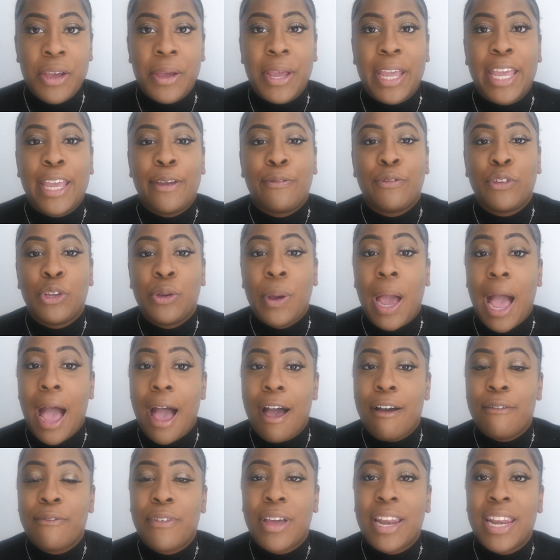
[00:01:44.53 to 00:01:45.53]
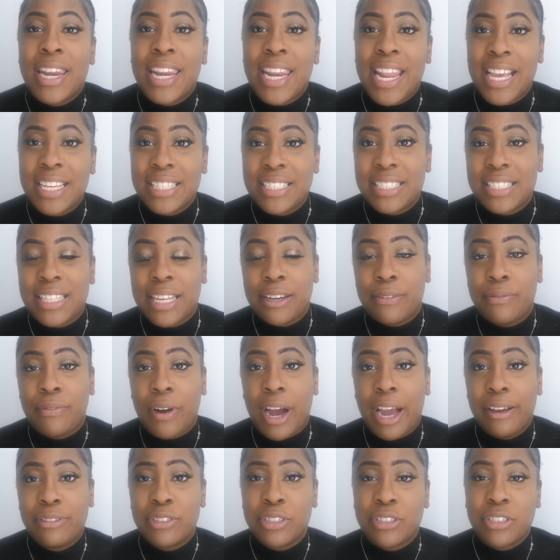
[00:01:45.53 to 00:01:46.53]
If you have less than
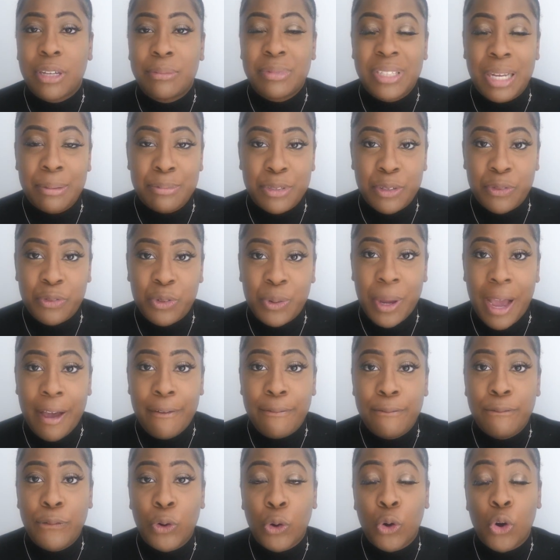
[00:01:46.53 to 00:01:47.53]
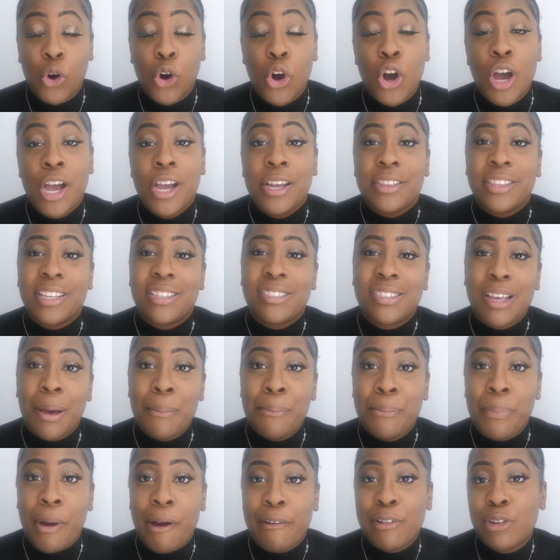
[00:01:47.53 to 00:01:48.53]
5, so sometimes if you have 4, there's
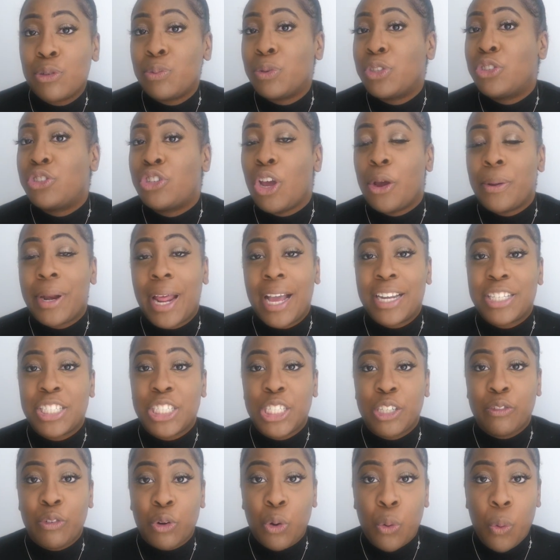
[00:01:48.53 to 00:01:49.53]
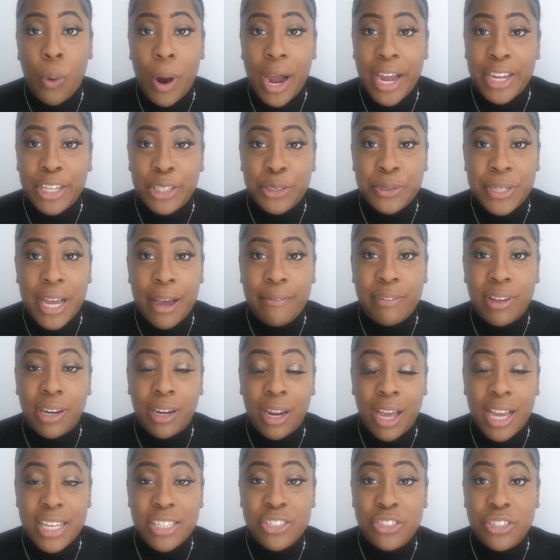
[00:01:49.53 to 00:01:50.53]
some boroughs which don't actually require you to have a
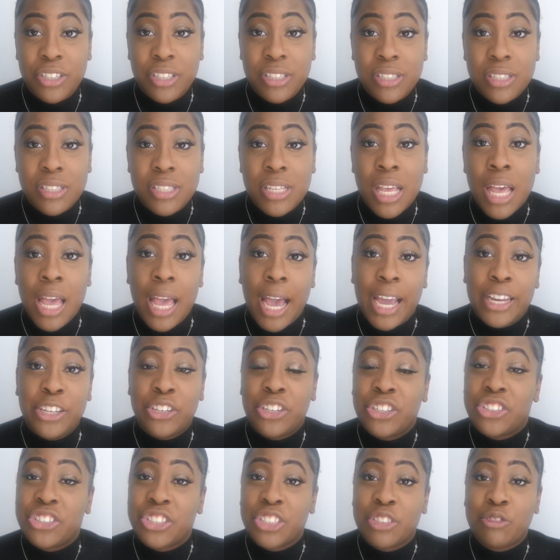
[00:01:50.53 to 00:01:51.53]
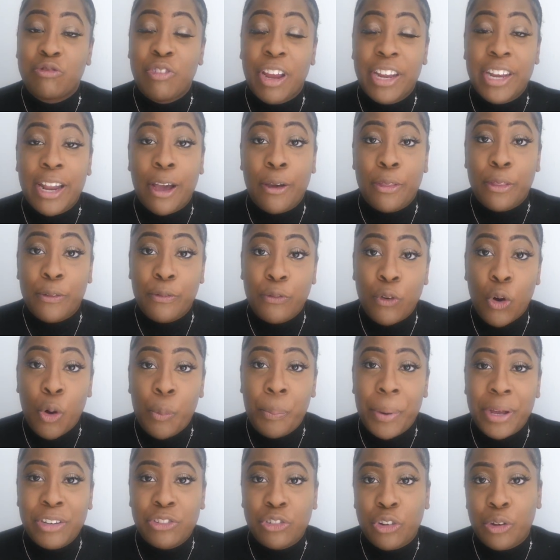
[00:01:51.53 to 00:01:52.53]
license and you can just rent out the 4
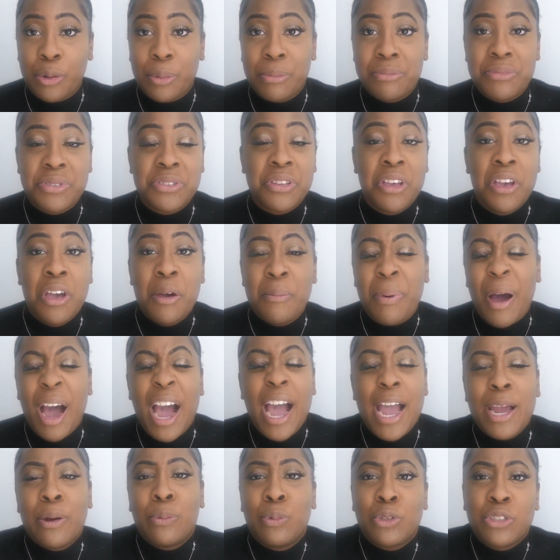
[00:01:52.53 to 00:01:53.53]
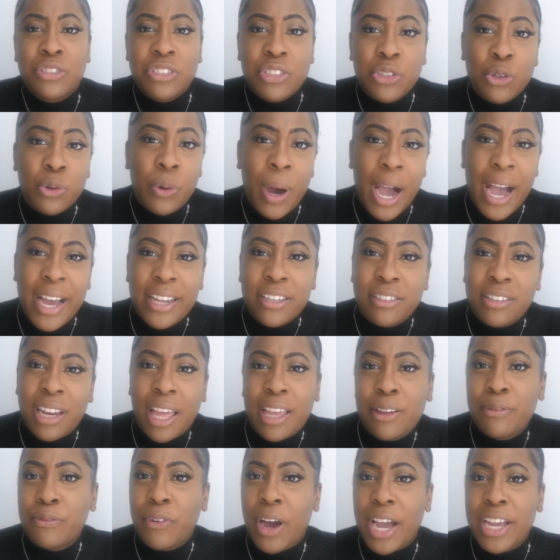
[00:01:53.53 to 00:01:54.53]
bedrooms, but I would still add
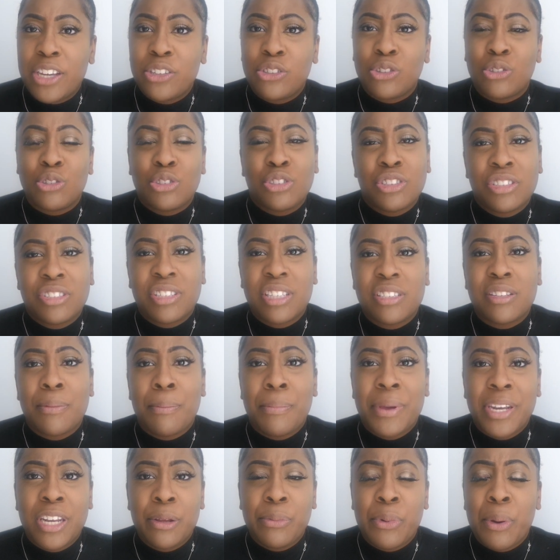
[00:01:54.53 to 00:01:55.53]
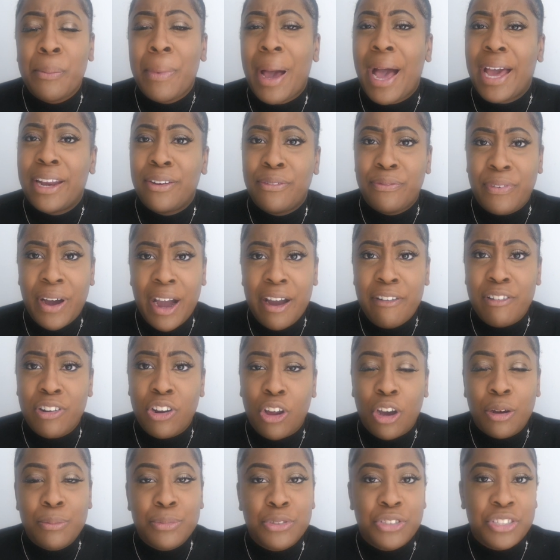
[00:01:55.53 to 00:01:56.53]
like fire doors just as a minimum and fire
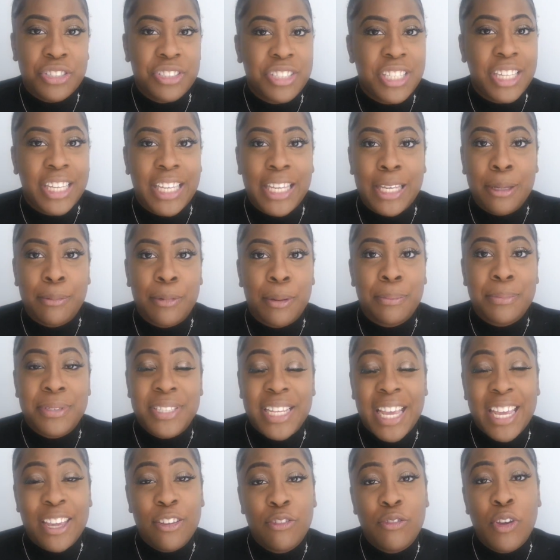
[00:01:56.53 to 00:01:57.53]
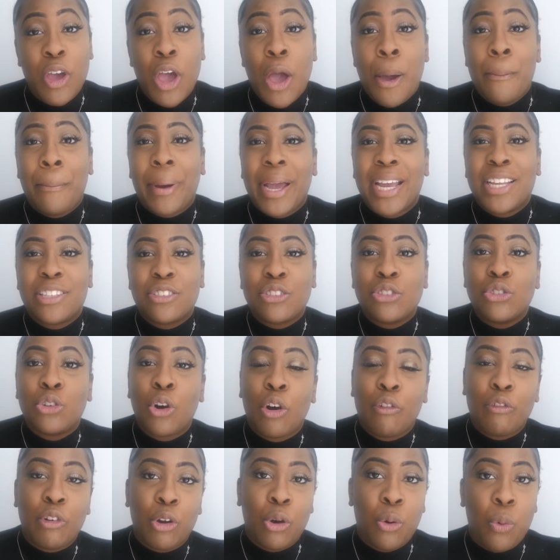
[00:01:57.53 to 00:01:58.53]
alarms just to keep them safe, but it's
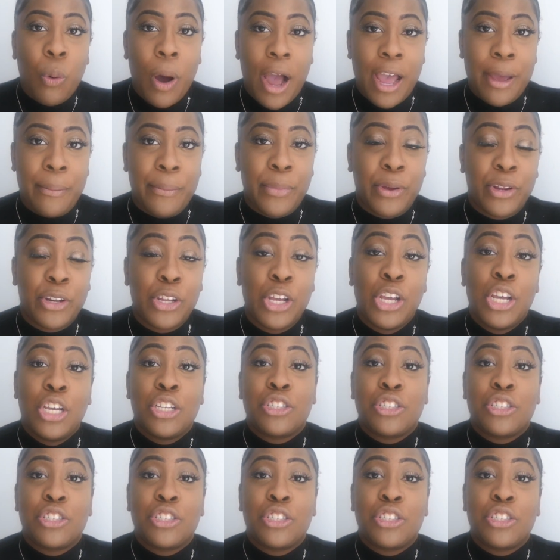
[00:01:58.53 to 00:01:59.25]
not a requirement.